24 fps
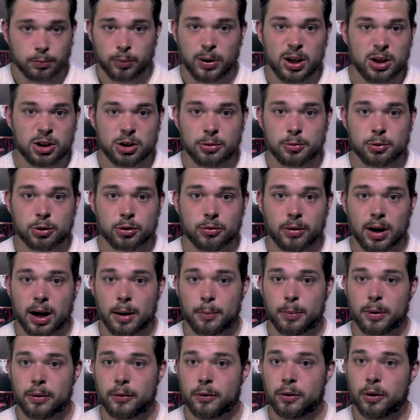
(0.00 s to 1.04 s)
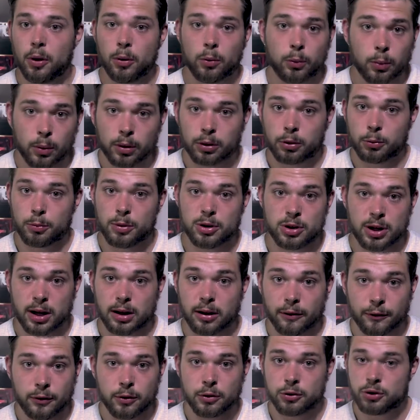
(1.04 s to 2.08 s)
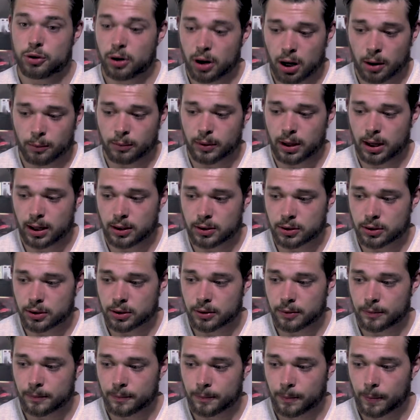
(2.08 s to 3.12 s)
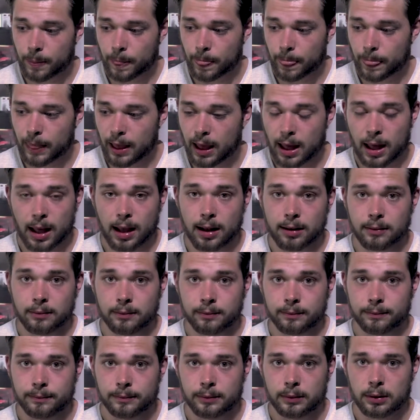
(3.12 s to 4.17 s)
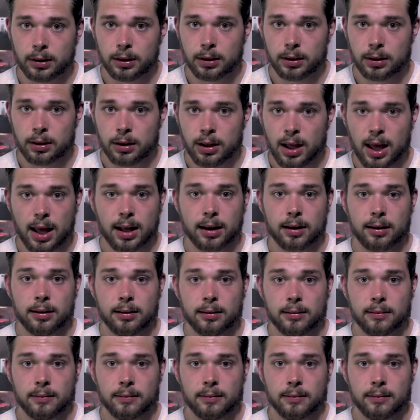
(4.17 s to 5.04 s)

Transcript: Please subscribe if you don't want to miss any future updates. And yeah,